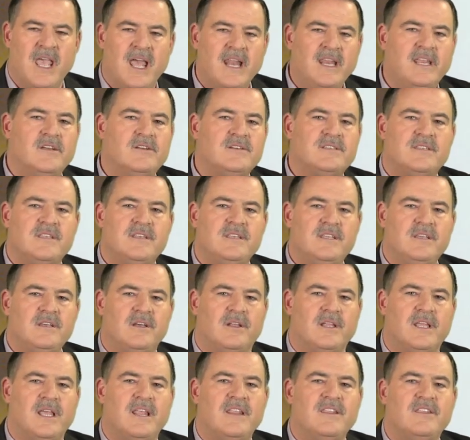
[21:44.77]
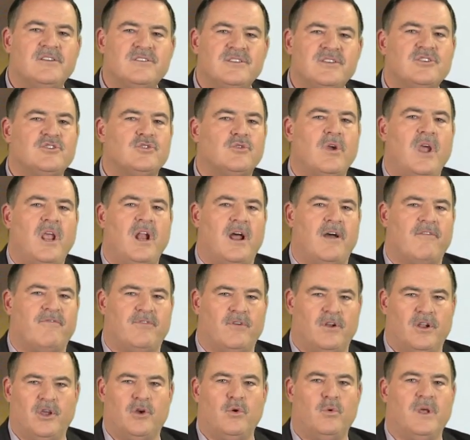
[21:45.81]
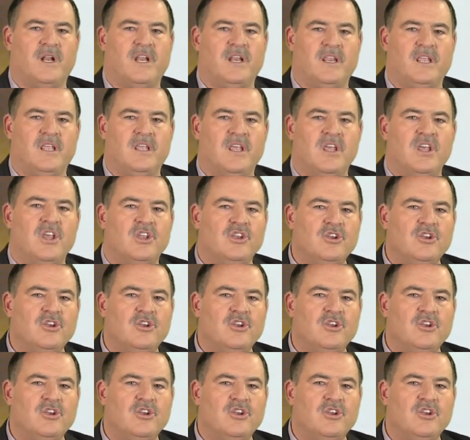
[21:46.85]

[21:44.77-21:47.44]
And here's the deal. There's a trade-off for liquidity.